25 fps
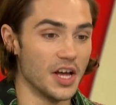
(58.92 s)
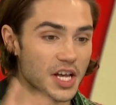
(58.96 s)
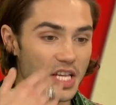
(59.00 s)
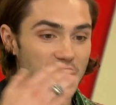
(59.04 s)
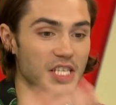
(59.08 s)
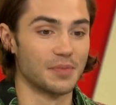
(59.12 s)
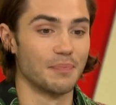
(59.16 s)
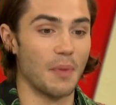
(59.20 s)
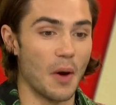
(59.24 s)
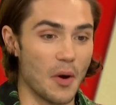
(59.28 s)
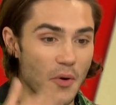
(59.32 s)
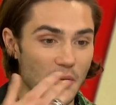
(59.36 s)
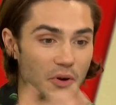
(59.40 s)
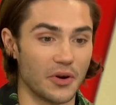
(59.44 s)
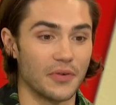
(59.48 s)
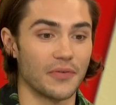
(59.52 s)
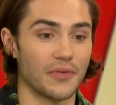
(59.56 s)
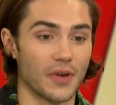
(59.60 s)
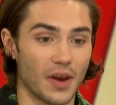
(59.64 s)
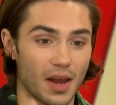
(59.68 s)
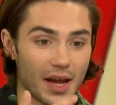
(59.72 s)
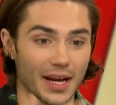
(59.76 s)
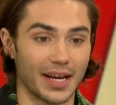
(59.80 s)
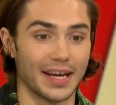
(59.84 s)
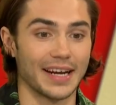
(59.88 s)
spoke
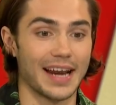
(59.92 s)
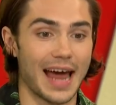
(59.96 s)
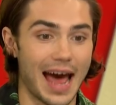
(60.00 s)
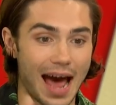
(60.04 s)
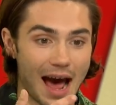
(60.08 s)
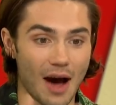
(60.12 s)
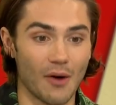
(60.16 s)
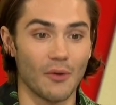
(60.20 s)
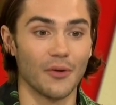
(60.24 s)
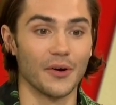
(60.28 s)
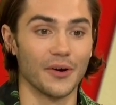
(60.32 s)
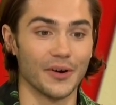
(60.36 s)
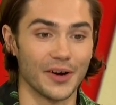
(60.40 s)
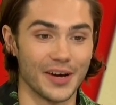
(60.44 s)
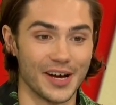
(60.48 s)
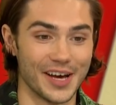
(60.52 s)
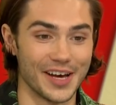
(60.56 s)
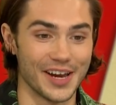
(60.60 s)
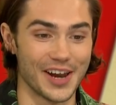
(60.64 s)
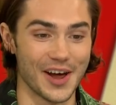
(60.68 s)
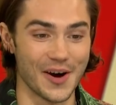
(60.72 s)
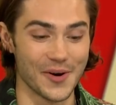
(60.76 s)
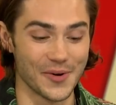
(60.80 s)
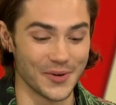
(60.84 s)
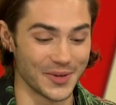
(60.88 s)
for like an hour.
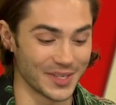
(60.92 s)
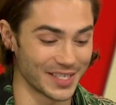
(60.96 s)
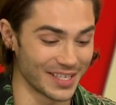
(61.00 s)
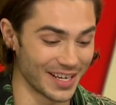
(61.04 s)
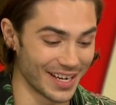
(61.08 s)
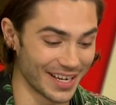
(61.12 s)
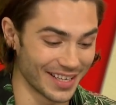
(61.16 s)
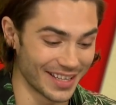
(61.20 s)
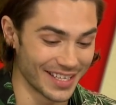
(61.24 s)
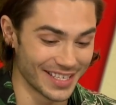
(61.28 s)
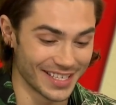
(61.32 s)
I was like,